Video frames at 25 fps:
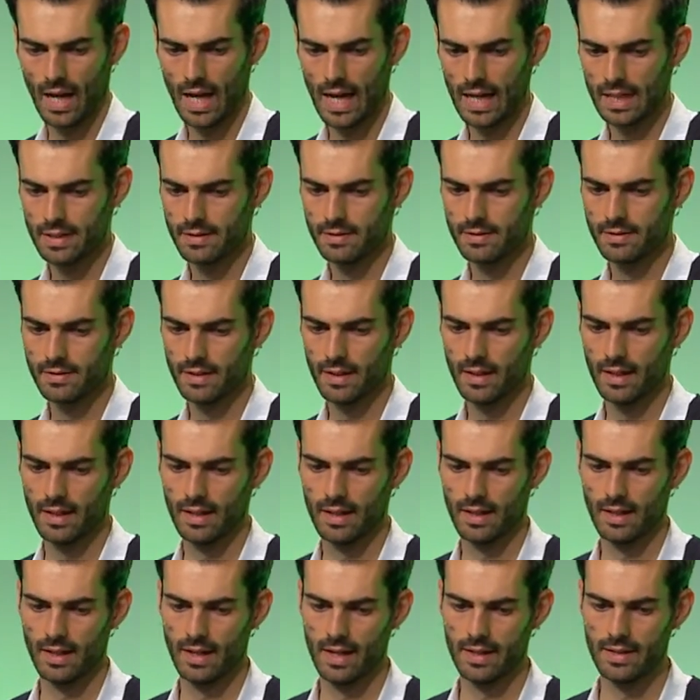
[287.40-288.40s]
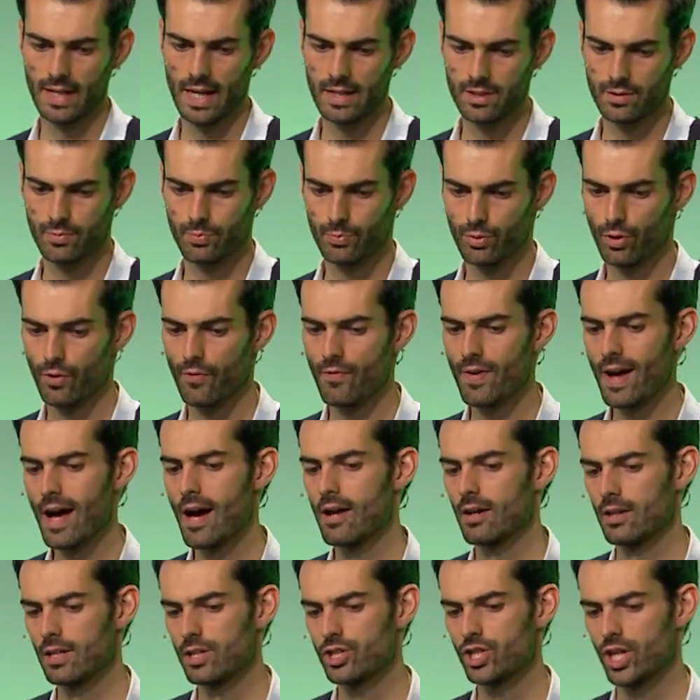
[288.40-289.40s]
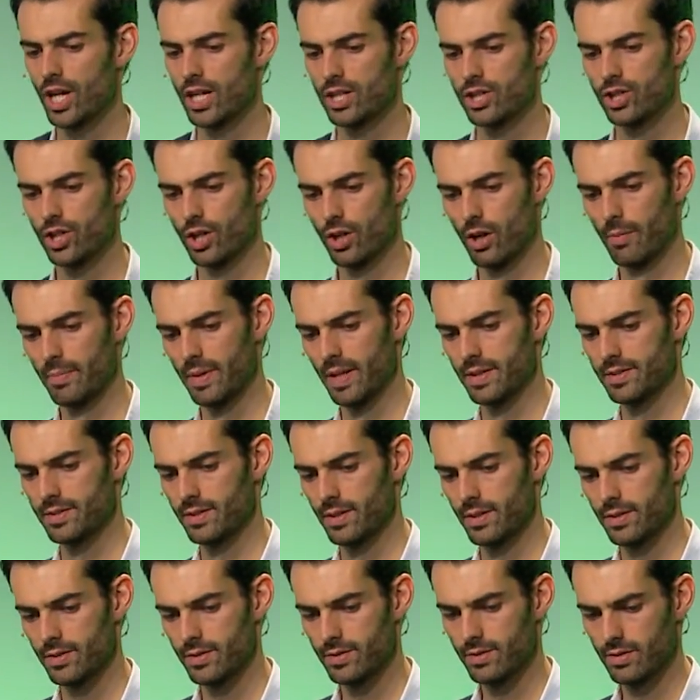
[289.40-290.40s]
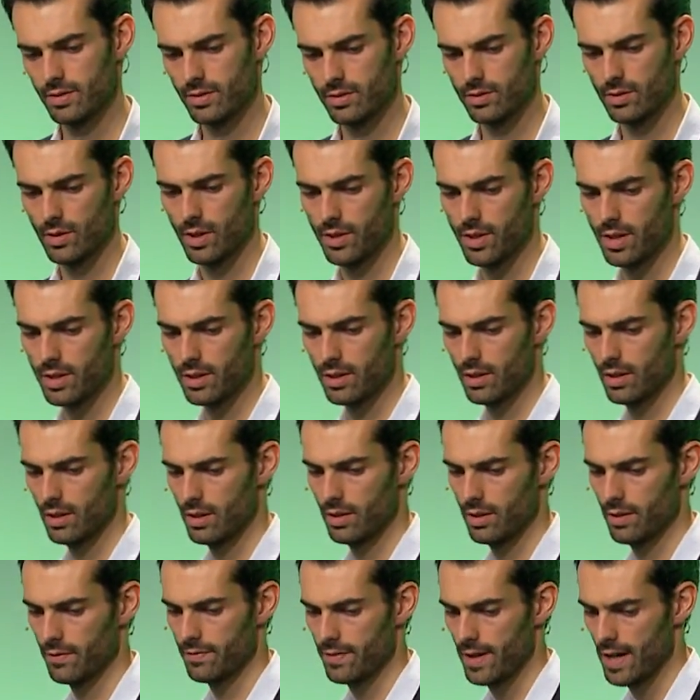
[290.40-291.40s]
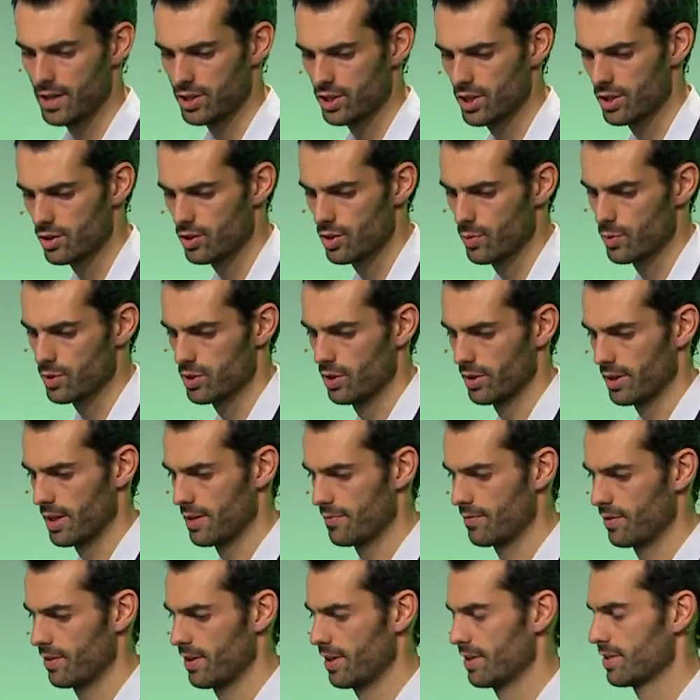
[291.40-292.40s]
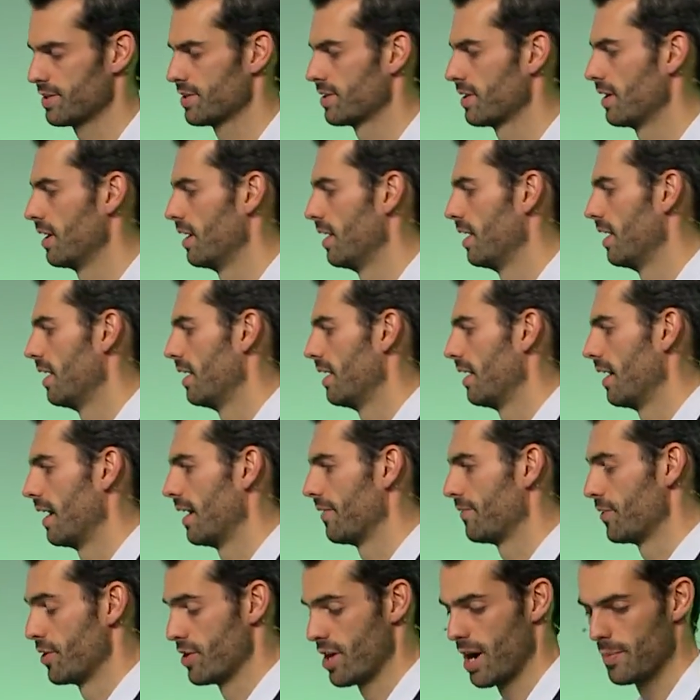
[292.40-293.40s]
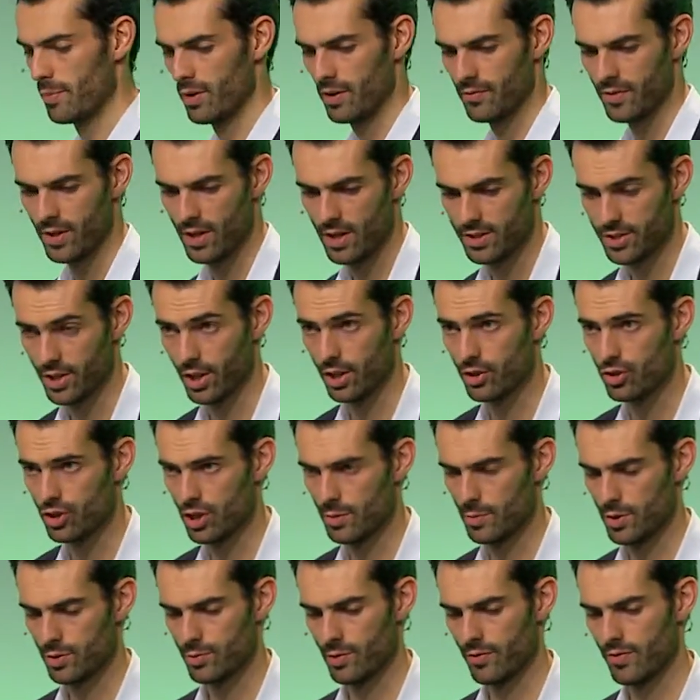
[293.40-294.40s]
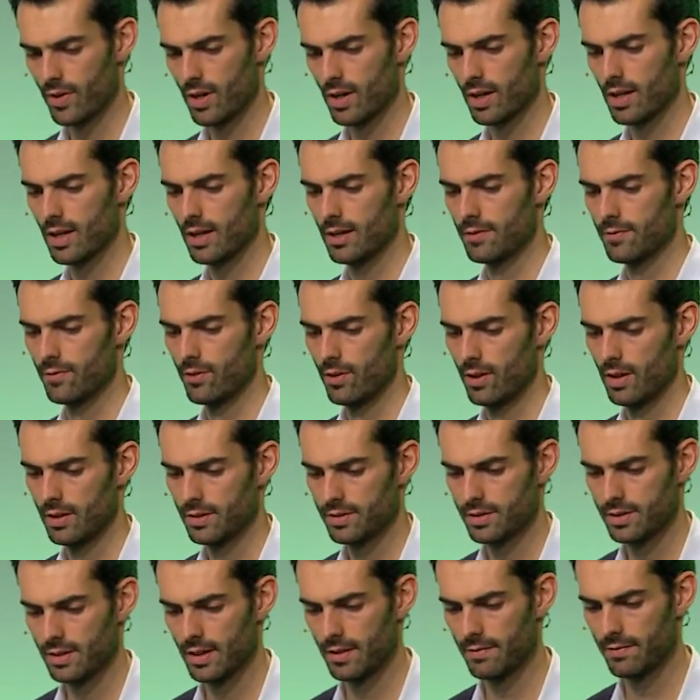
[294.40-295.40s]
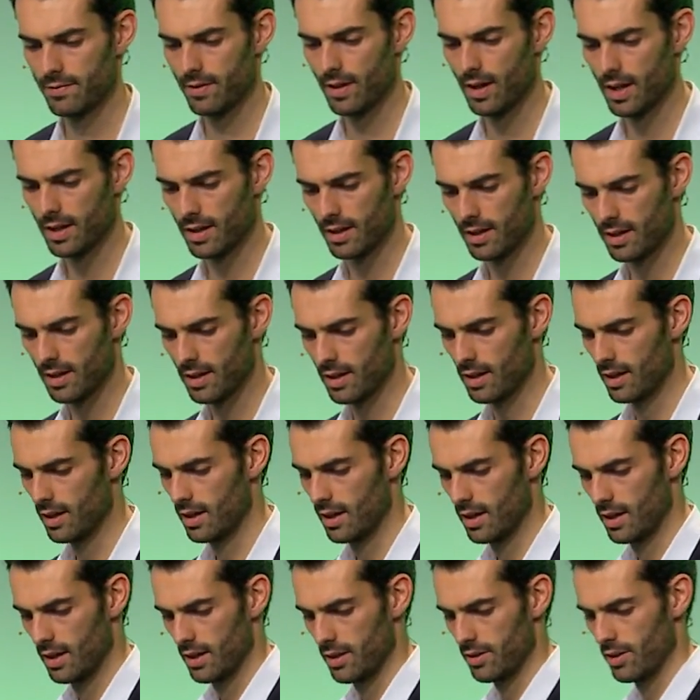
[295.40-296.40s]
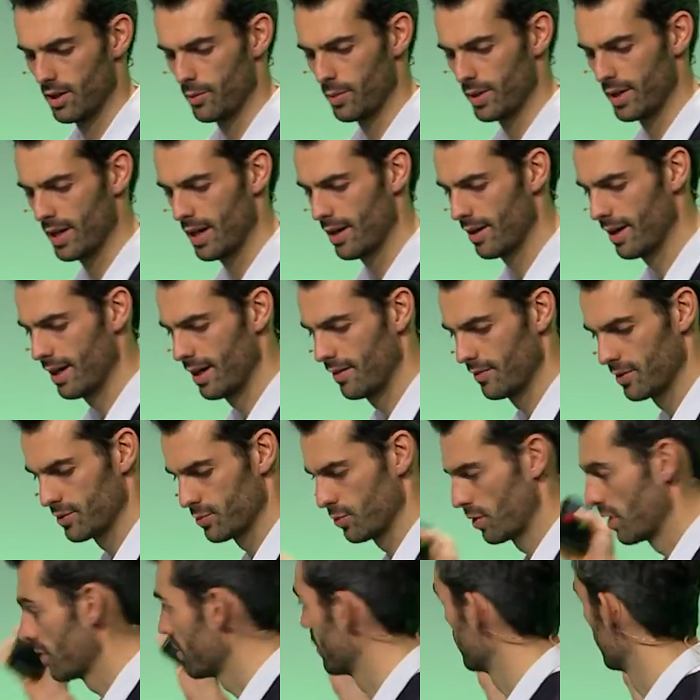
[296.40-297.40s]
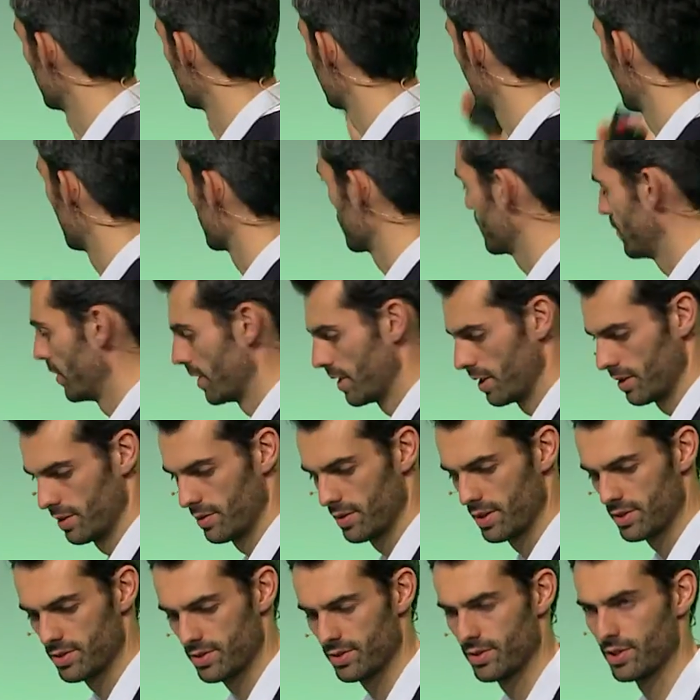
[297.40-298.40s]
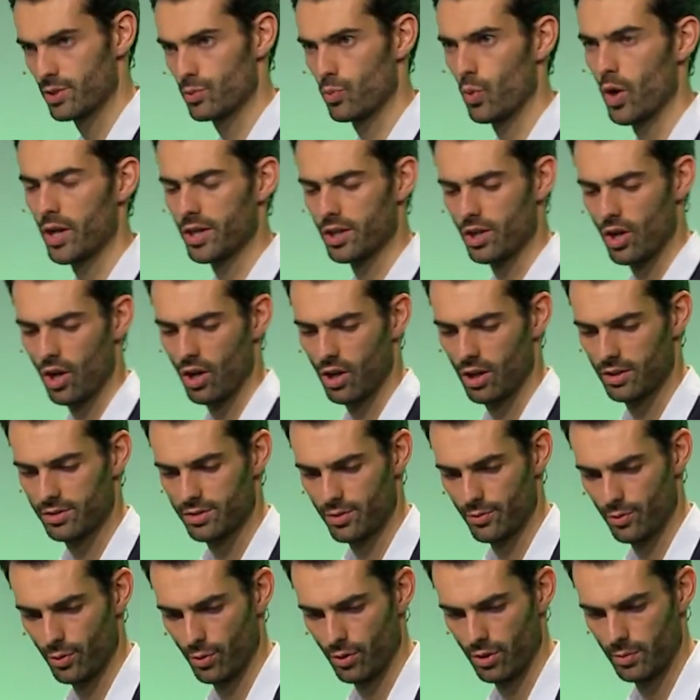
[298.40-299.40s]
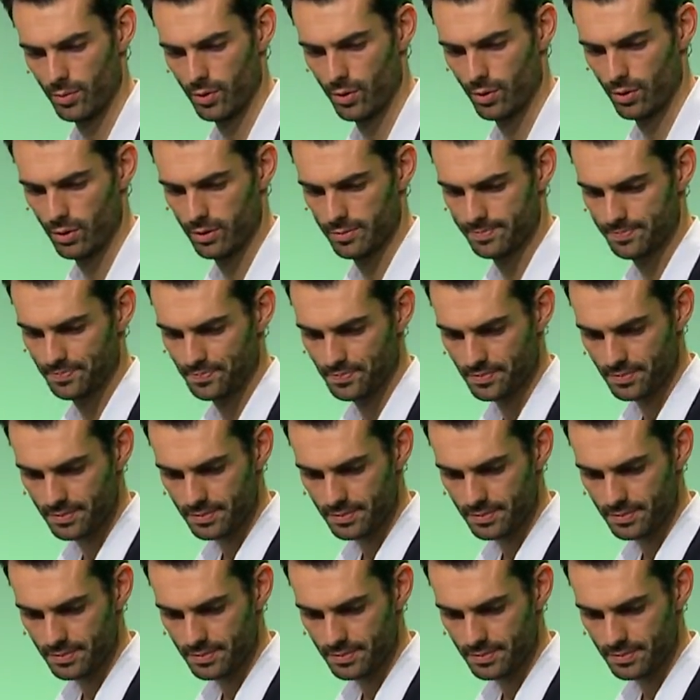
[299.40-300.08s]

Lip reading: that's profoundly changing our business. So I think the fashion industry was looking for this. For a number of years, the consumers were very keen for it. And finally, we now have, as one of the newspapers put it, this one cart to rule them all.